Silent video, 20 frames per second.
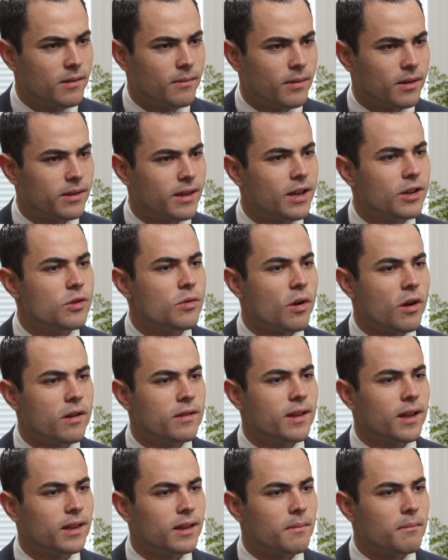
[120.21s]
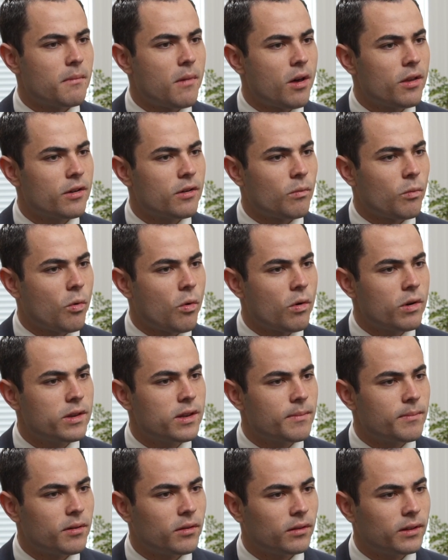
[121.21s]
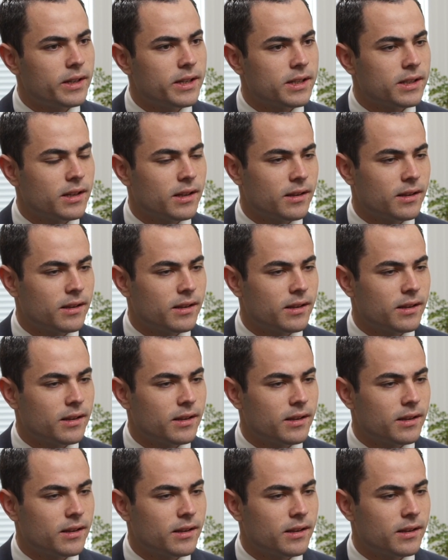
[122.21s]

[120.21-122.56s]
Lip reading: But then you heard that the mother warned the police